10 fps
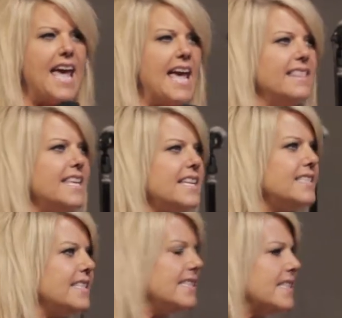And these
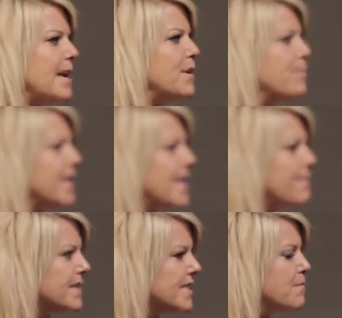things that I'm going to bring
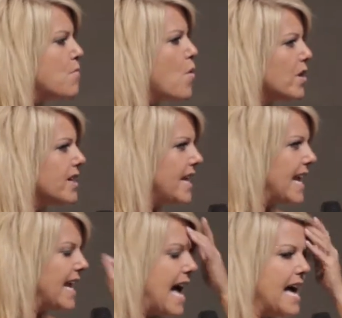up this
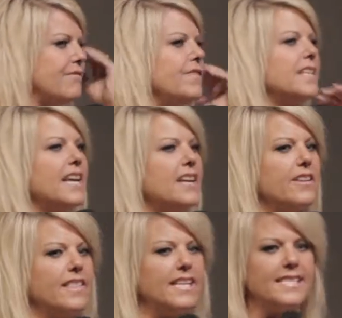morning, I feel like
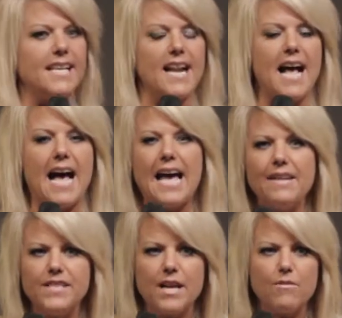are things that
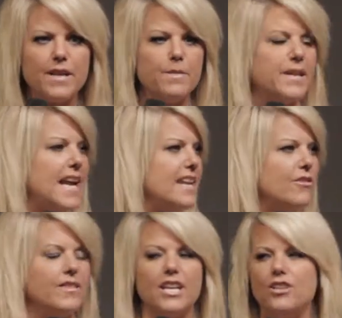I've dealt with, but I
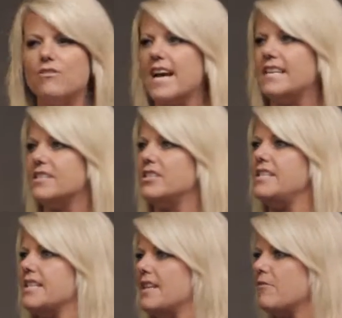know that you guys are
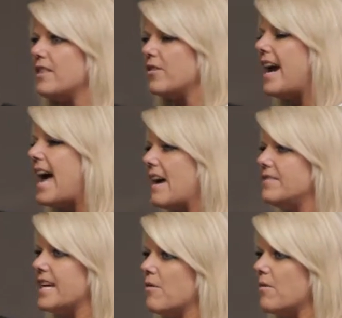dealing with or
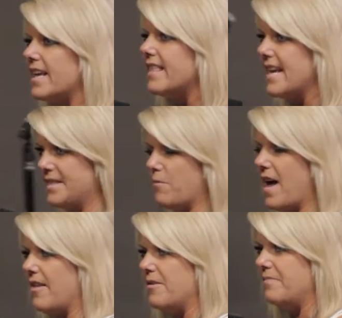have dealt with as
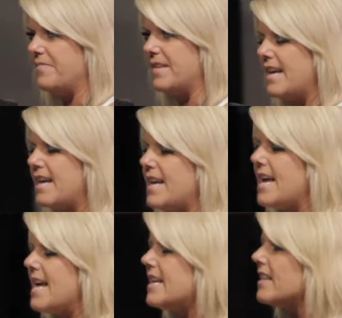well.
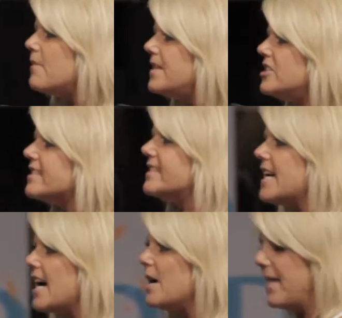Now let me just
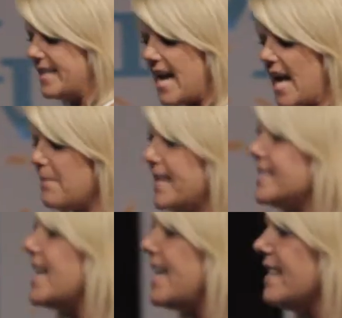start my talk by
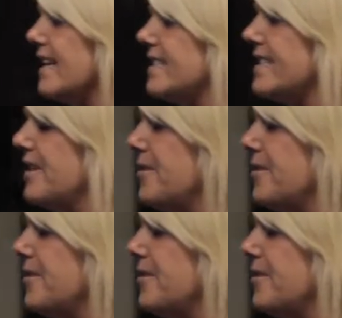saying this.